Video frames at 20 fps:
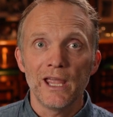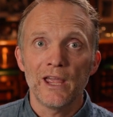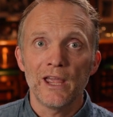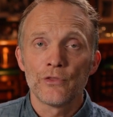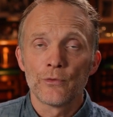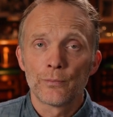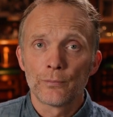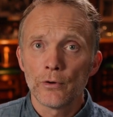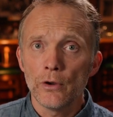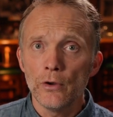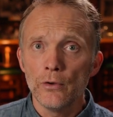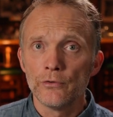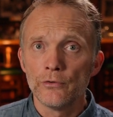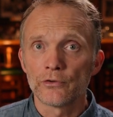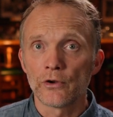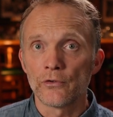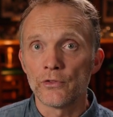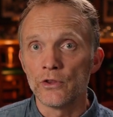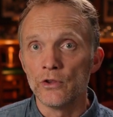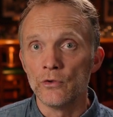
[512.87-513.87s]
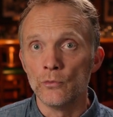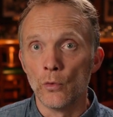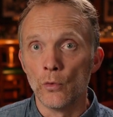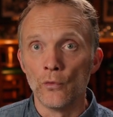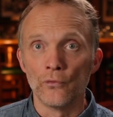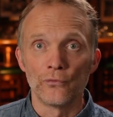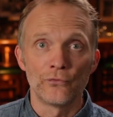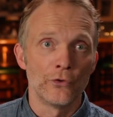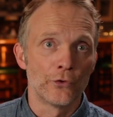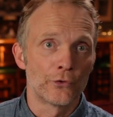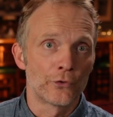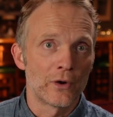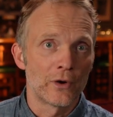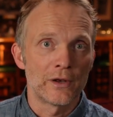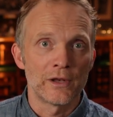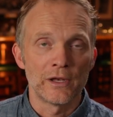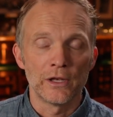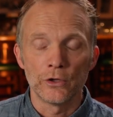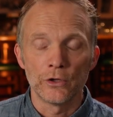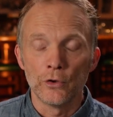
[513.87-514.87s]
and the pros are that you won't filter
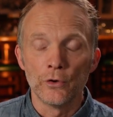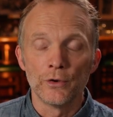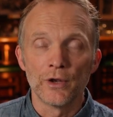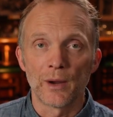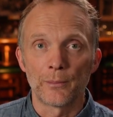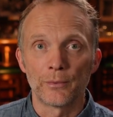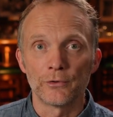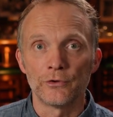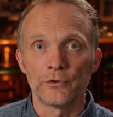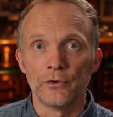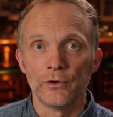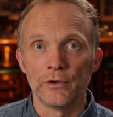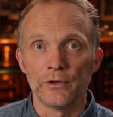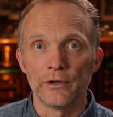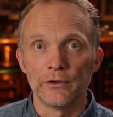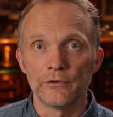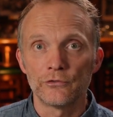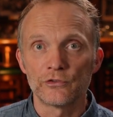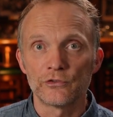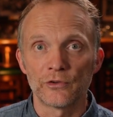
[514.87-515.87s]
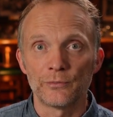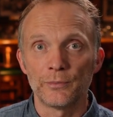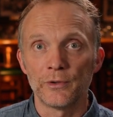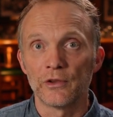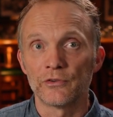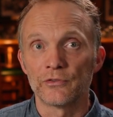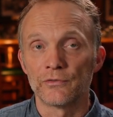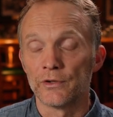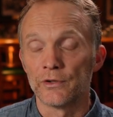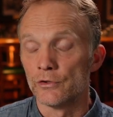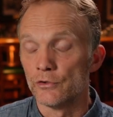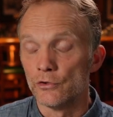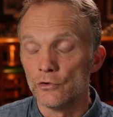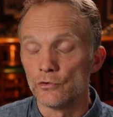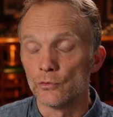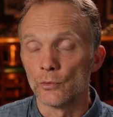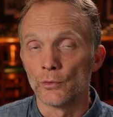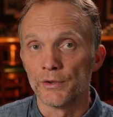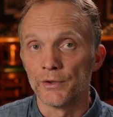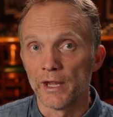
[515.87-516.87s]
out any good opportunities just because of an
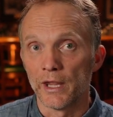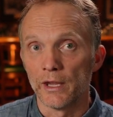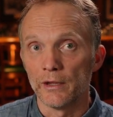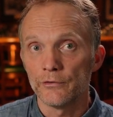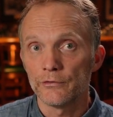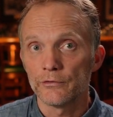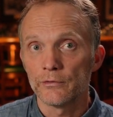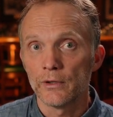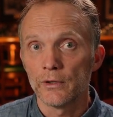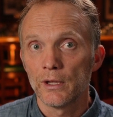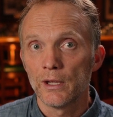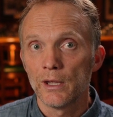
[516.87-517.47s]
unusual NAICS.